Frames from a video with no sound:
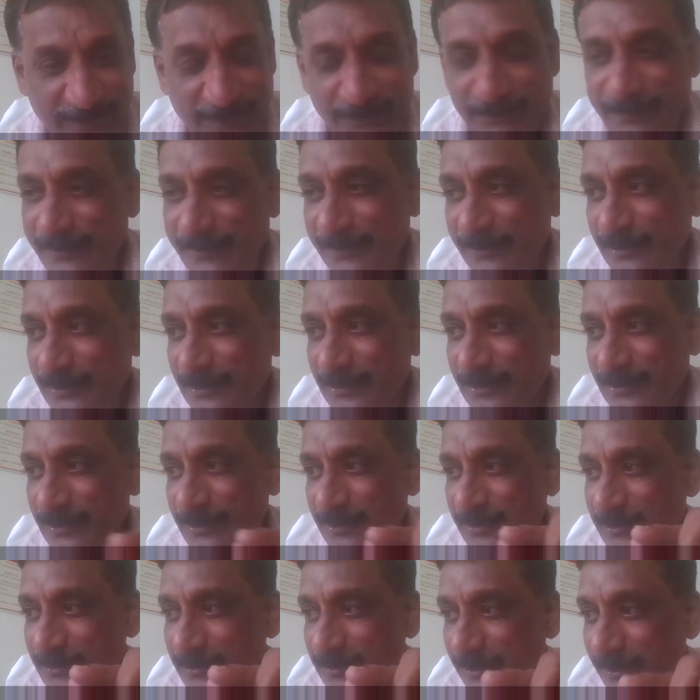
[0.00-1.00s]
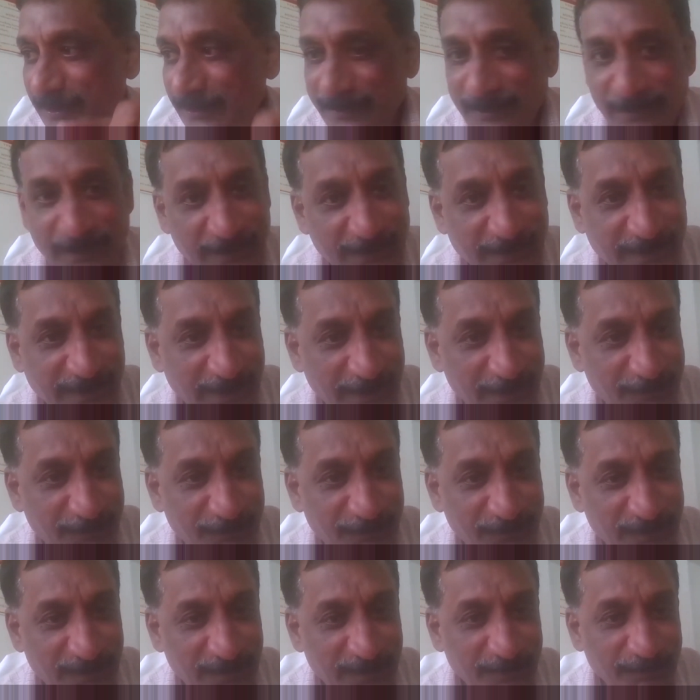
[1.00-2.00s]
when internet
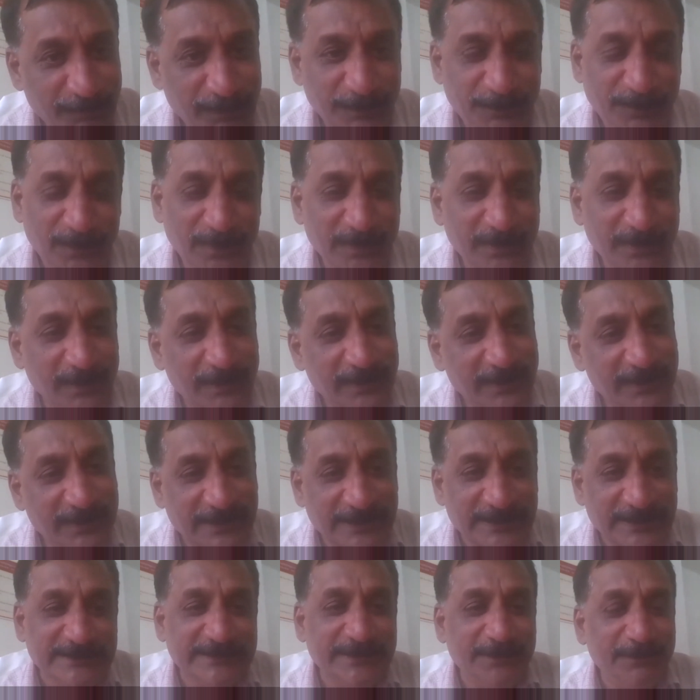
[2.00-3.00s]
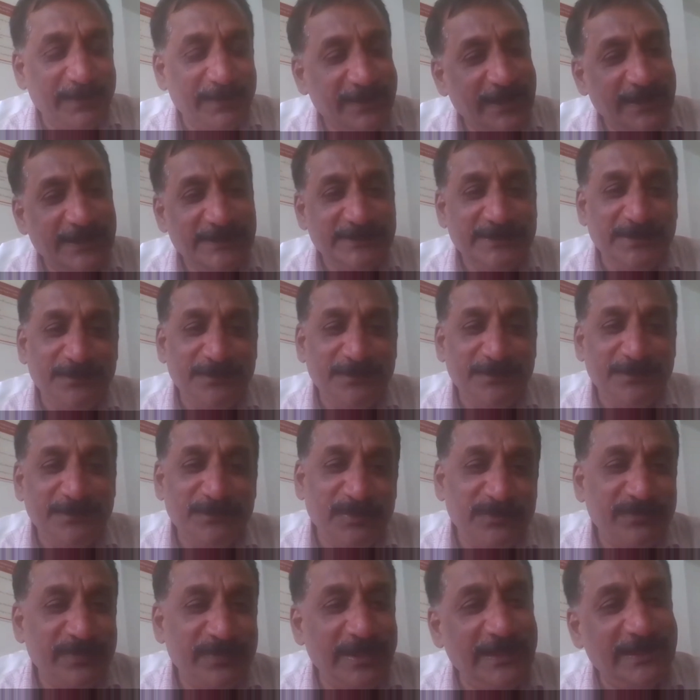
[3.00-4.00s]
came, people thought that it is a mechanism to
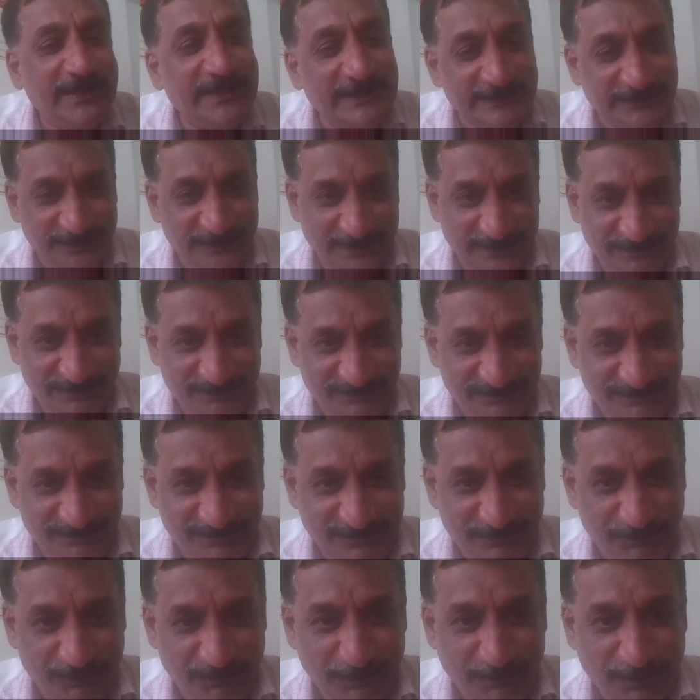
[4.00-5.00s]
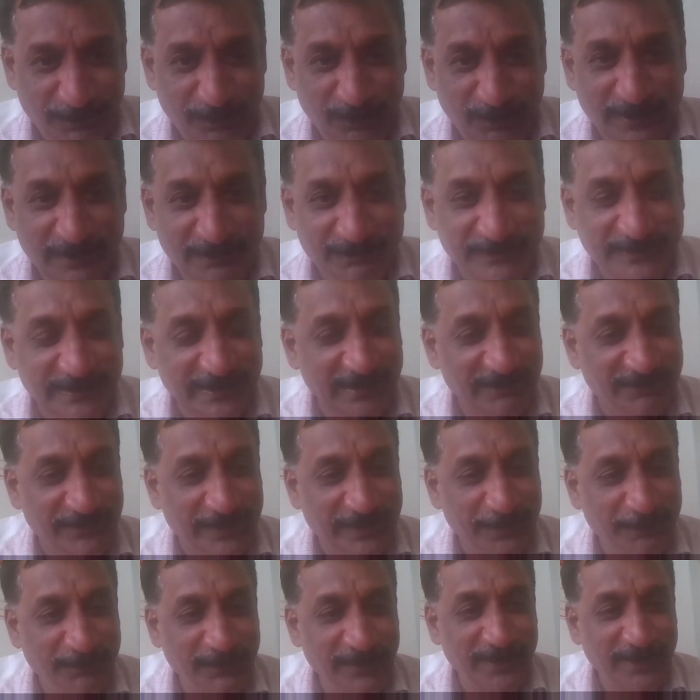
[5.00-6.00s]
file transfer. People will say
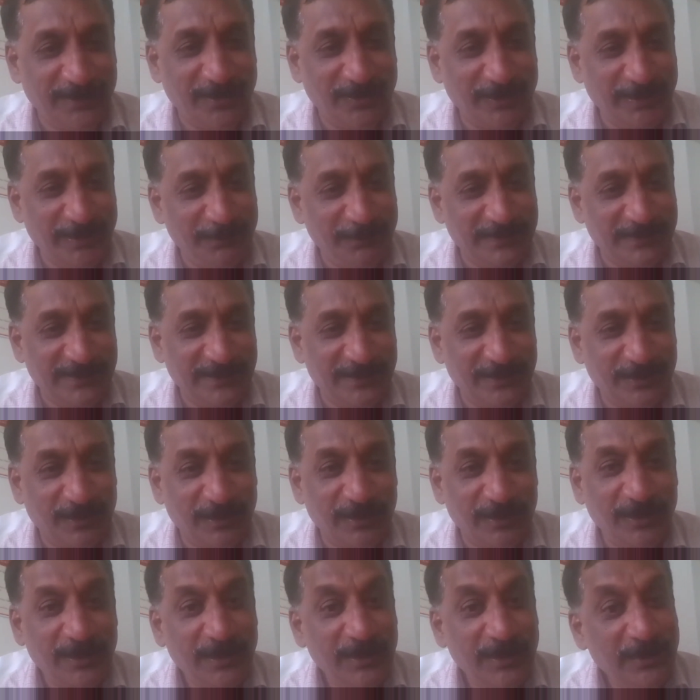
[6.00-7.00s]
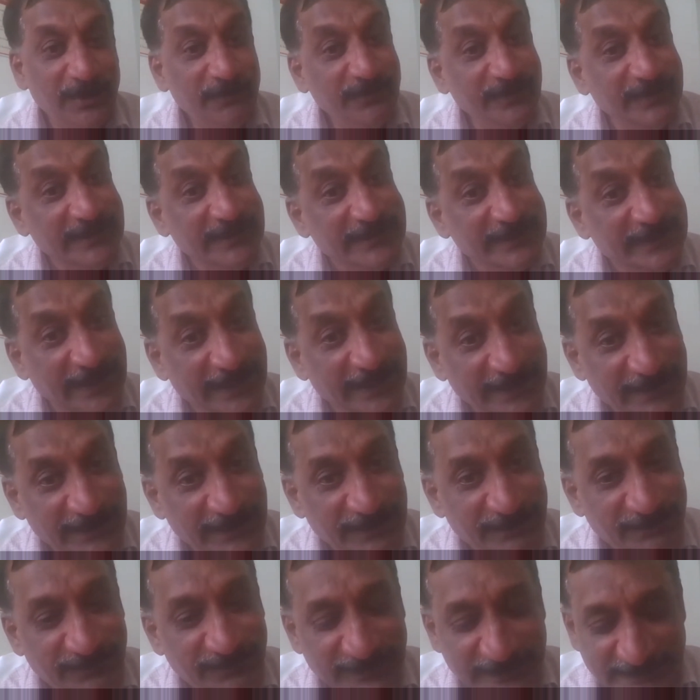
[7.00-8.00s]
FTP, anonymous and all. Within
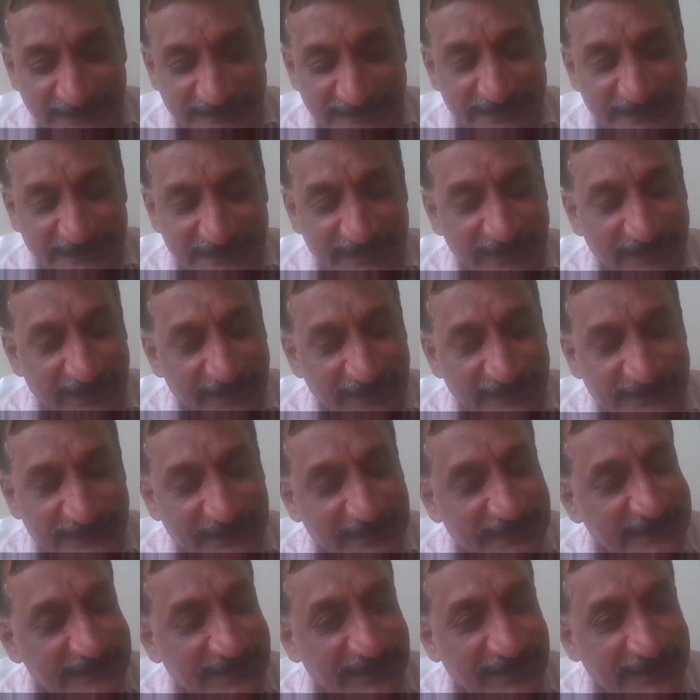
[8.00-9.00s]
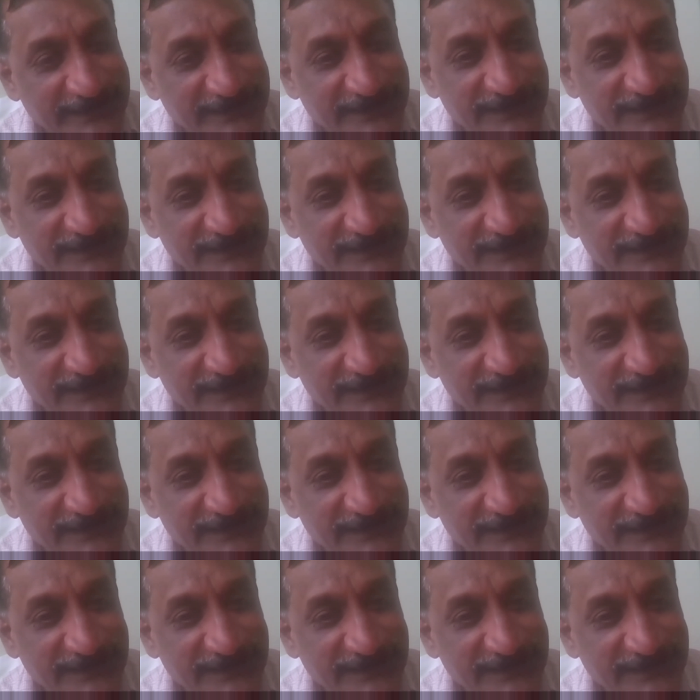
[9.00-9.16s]
6 years,